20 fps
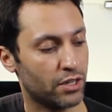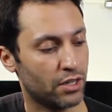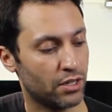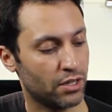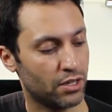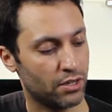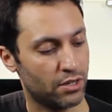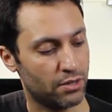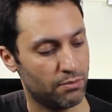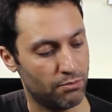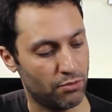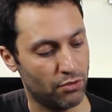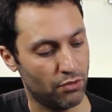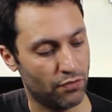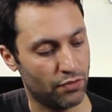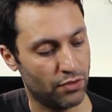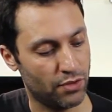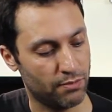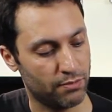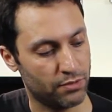I'm going to
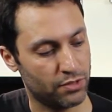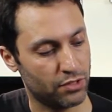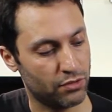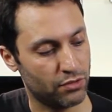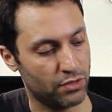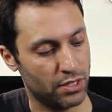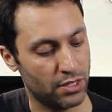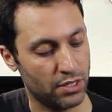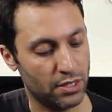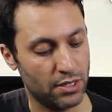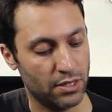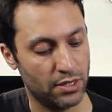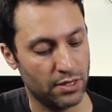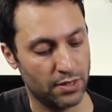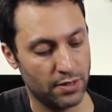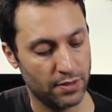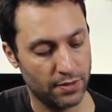move them to the